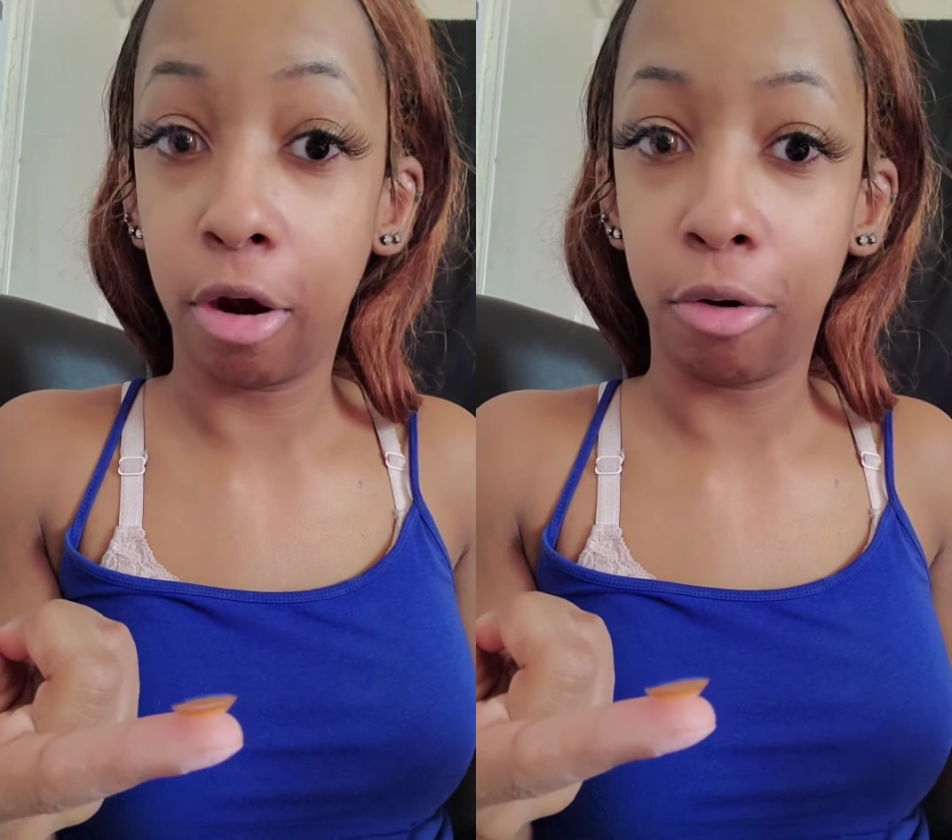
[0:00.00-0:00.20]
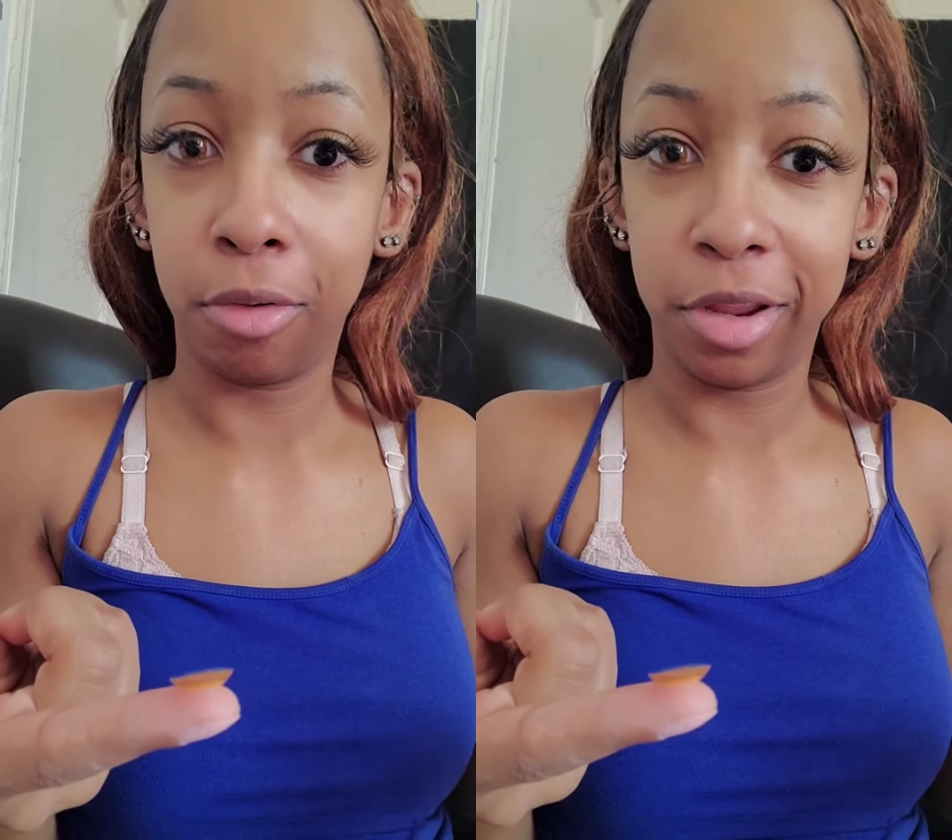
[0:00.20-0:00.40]

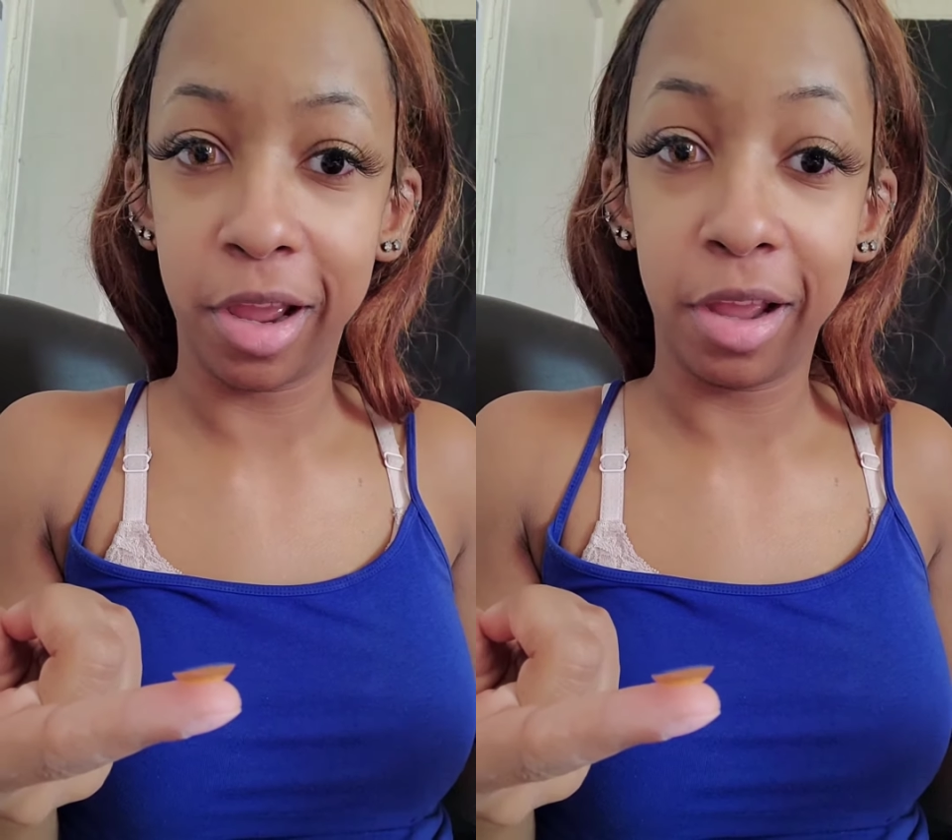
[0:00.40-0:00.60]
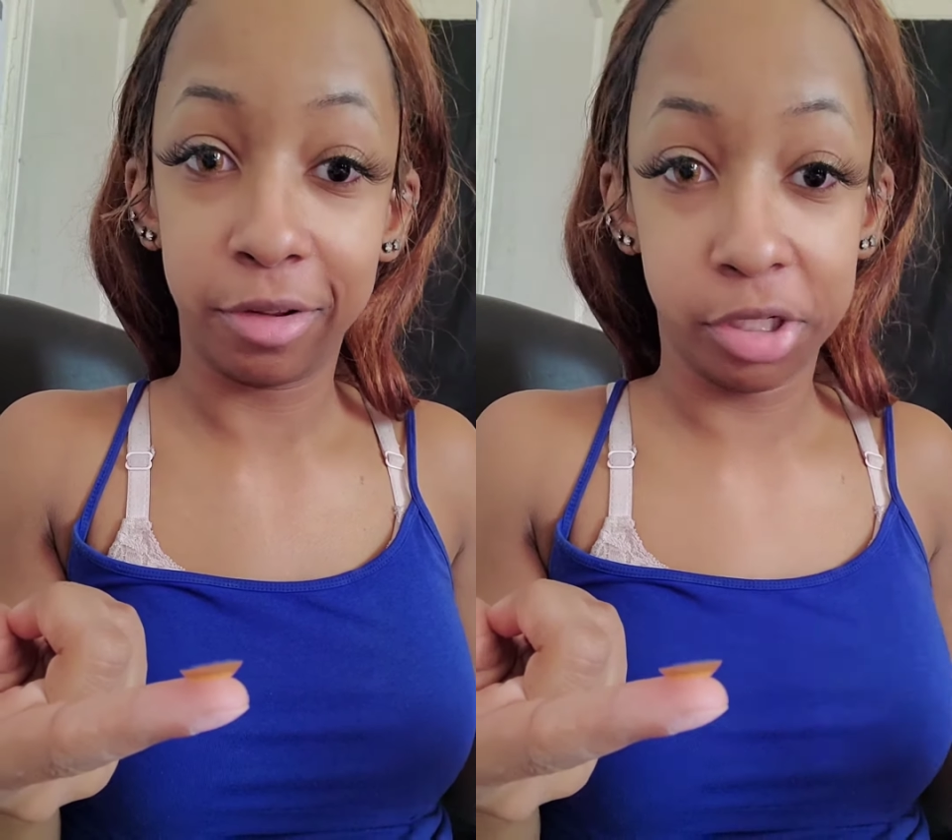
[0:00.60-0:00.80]
Oh
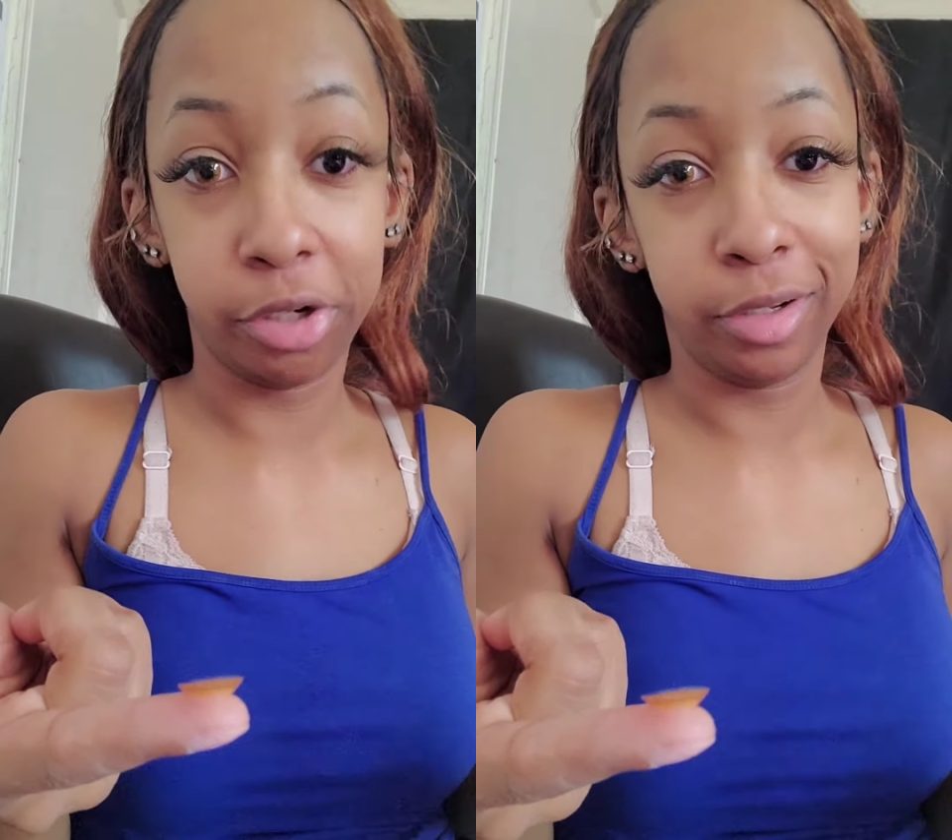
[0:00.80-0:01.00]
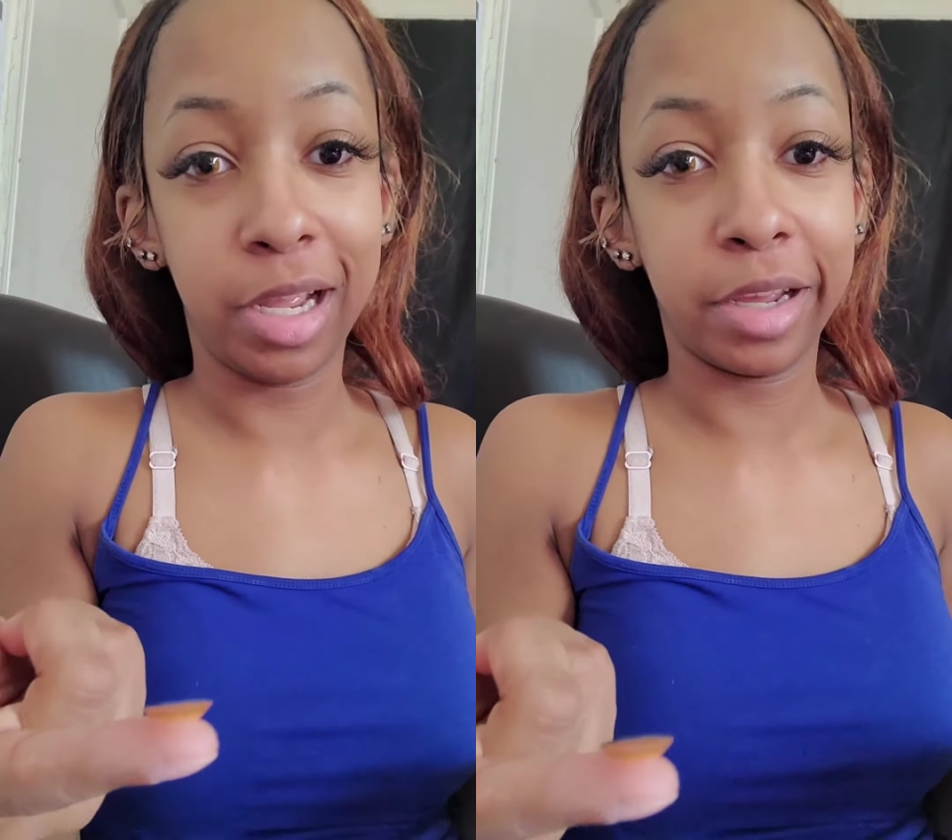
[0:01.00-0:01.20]
yeah,
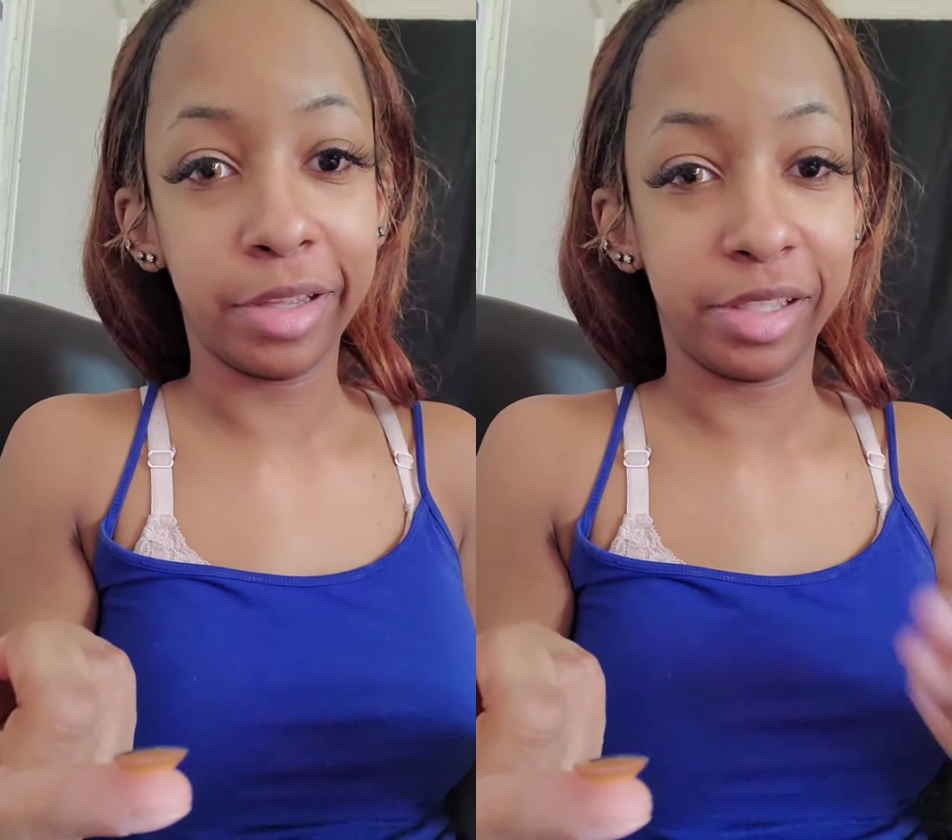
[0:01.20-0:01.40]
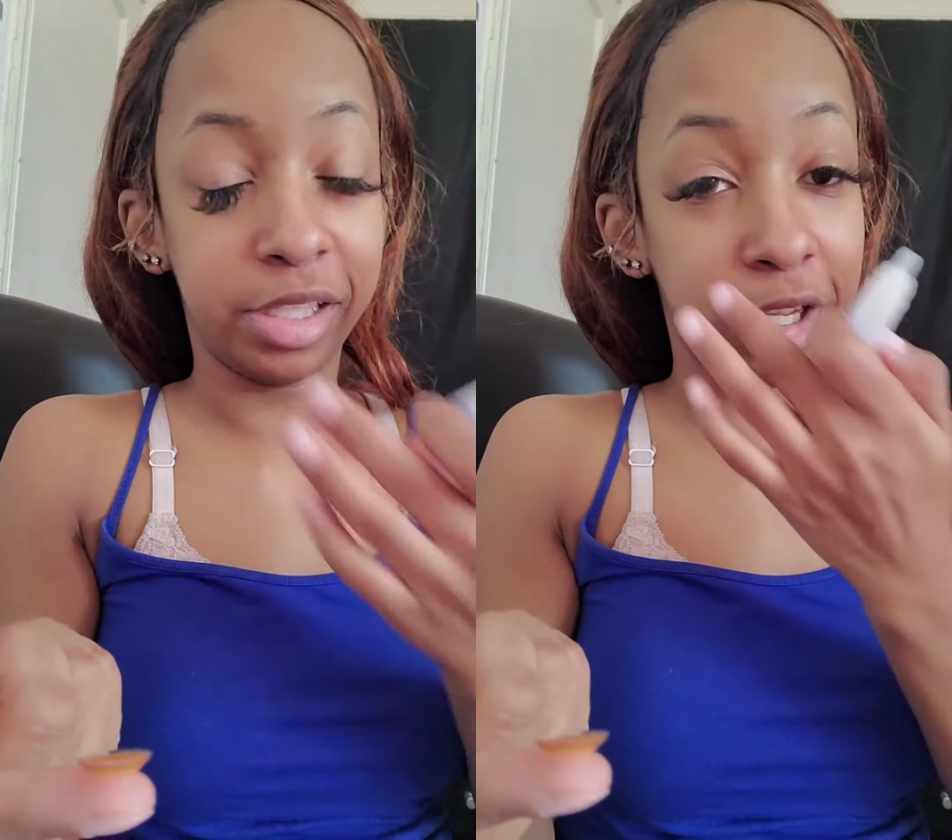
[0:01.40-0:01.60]
clearly I
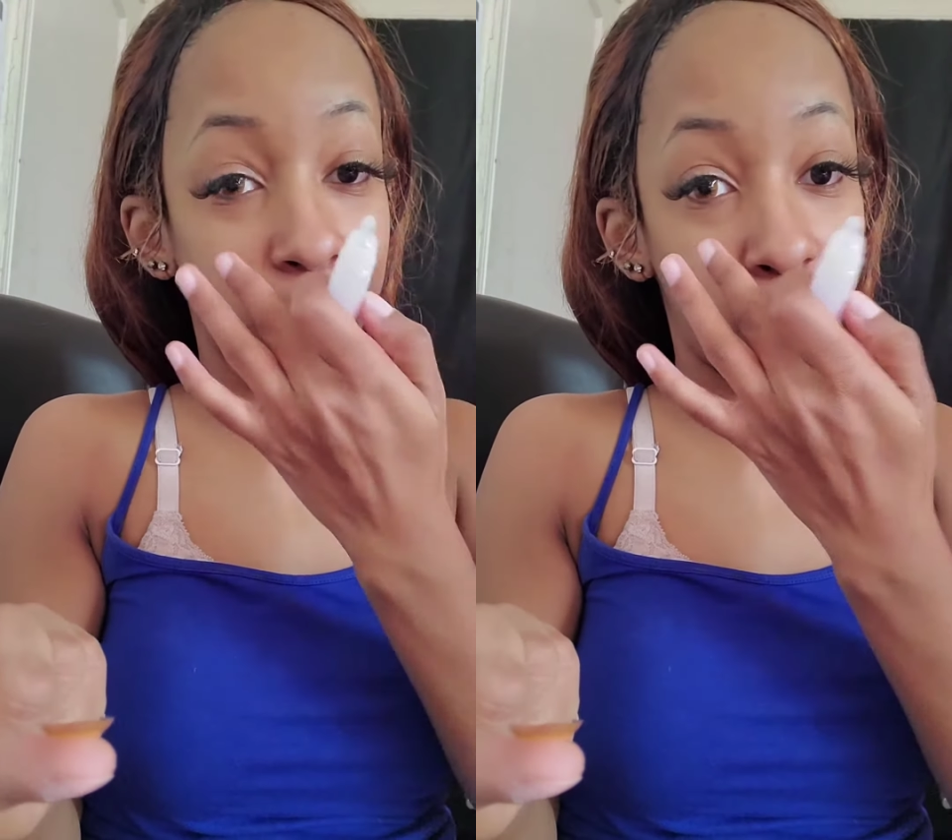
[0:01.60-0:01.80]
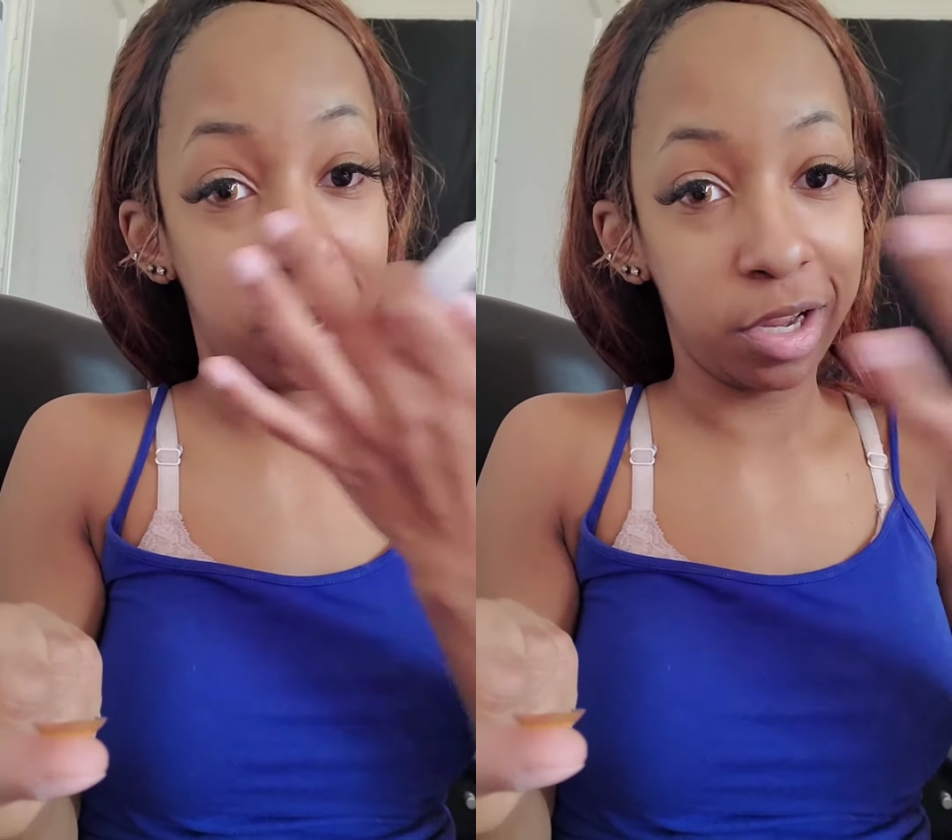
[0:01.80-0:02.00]
can see
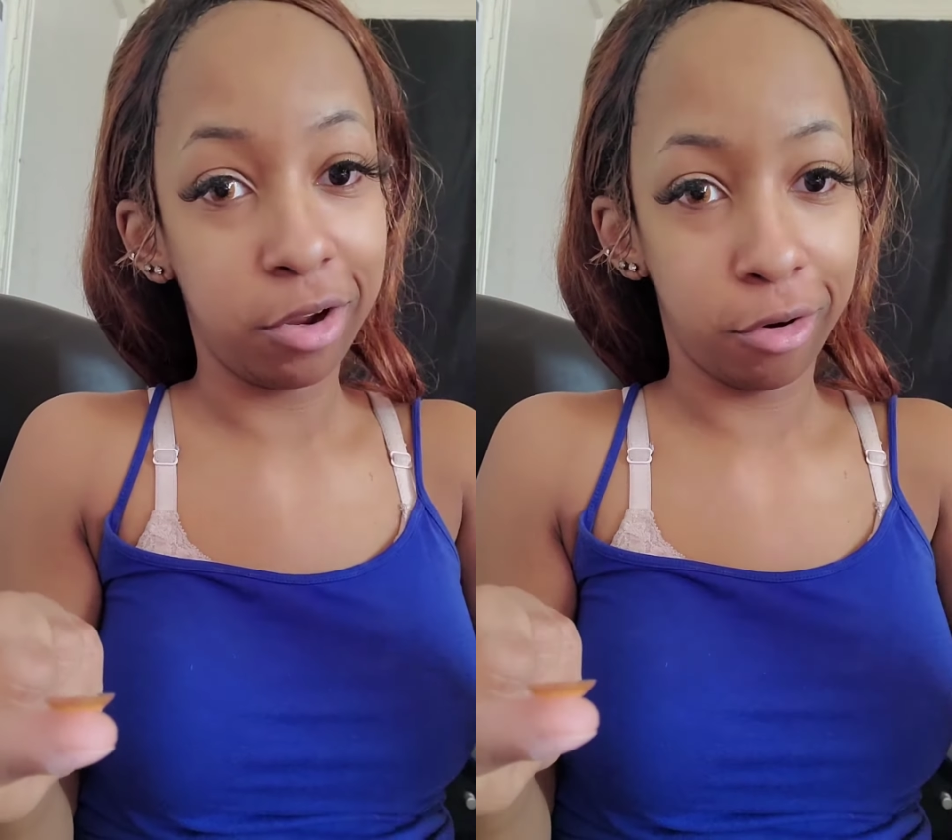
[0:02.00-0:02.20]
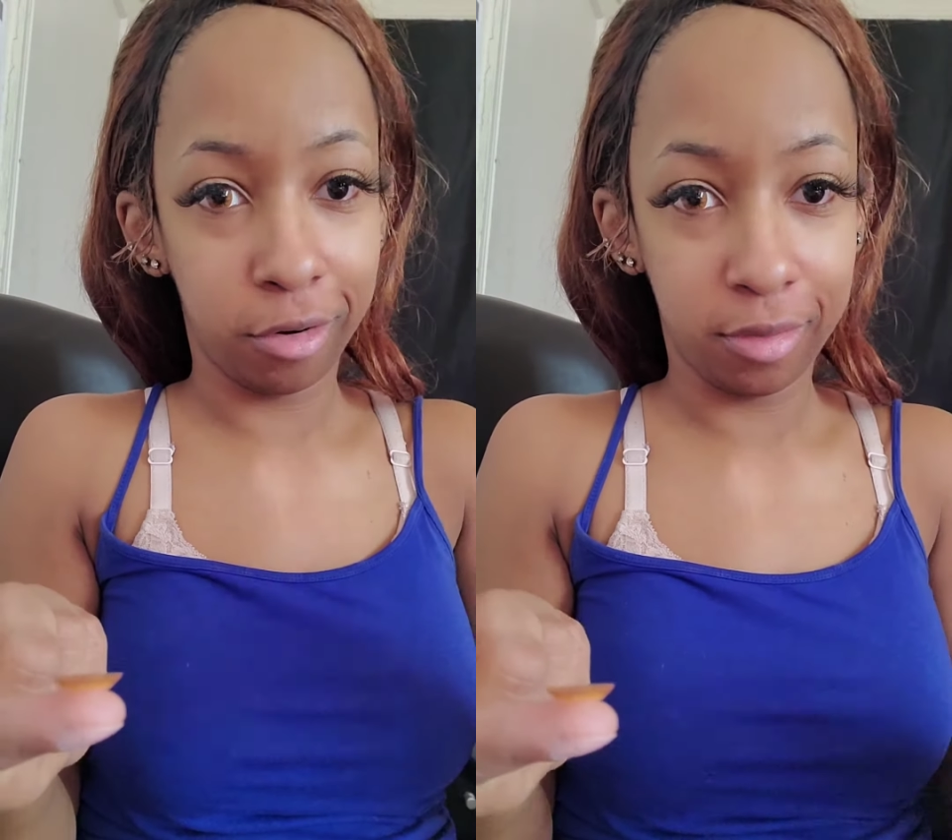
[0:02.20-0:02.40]
it right
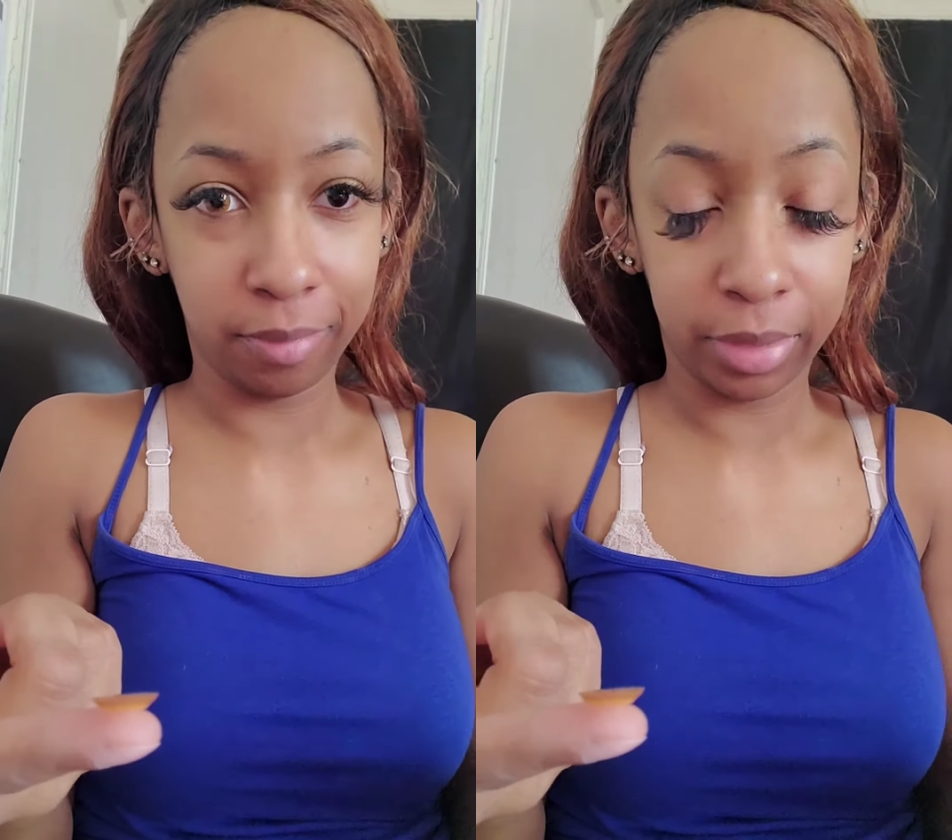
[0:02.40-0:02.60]
here,